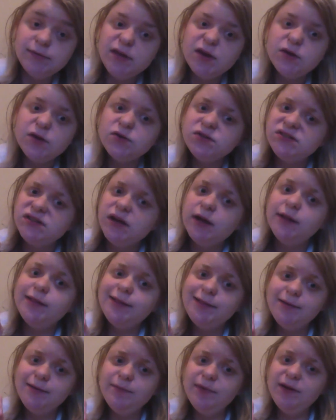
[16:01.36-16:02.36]
there's a
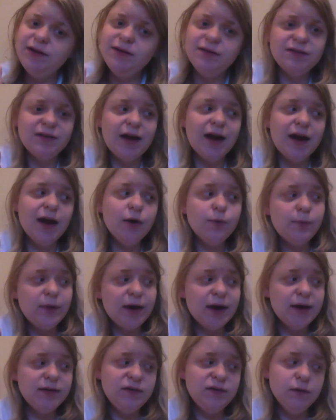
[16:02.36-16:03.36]
limit to how
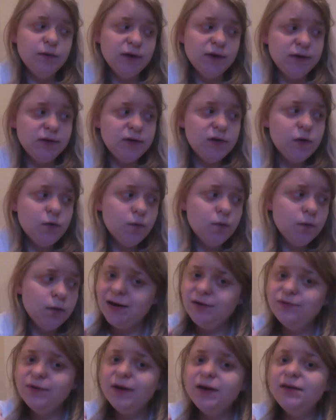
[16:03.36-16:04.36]
bad you can do.
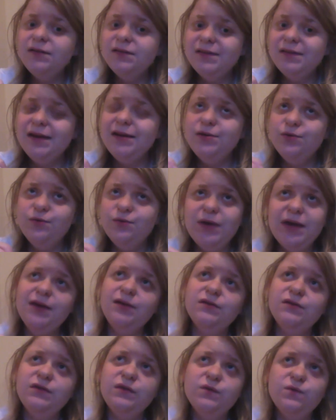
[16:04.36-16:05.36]
And if I say you
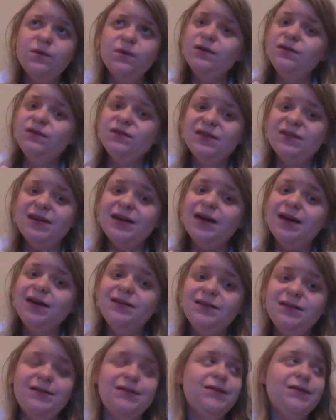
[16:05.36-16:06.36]
can't do worse than I
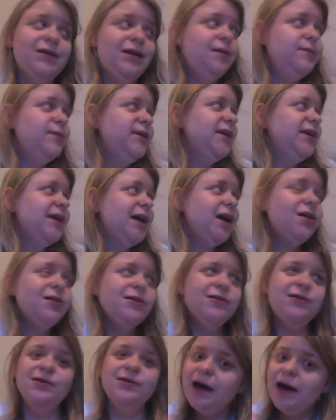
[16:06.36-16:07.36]
did on AP
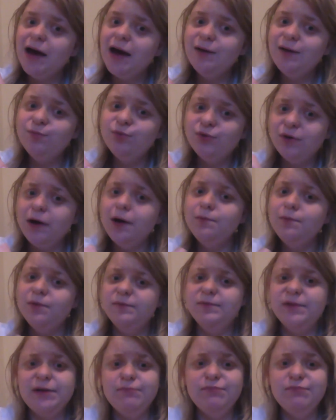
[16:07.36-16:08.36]
Calc, I
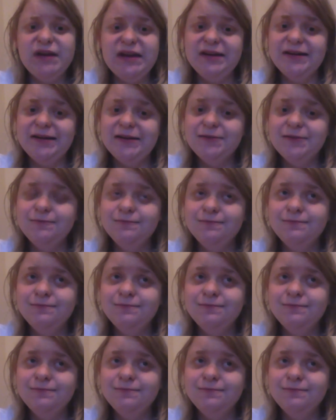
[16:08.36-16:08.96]
probably mean it.